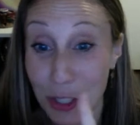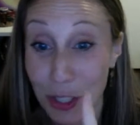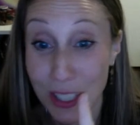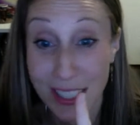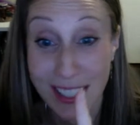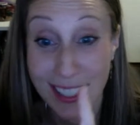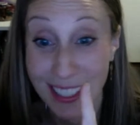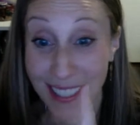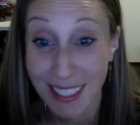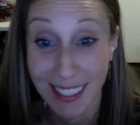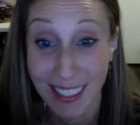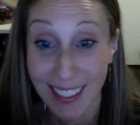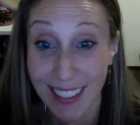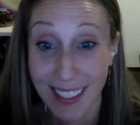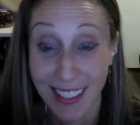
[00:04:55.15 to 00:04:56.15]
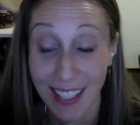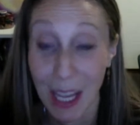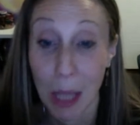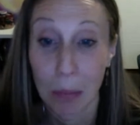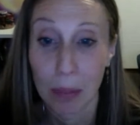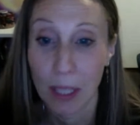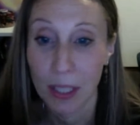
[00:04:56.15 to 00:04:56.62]
just
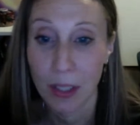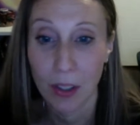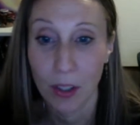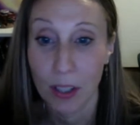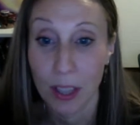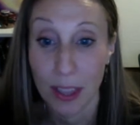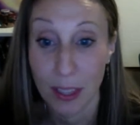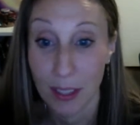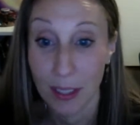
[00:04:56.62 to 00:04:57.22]
on planet Earth?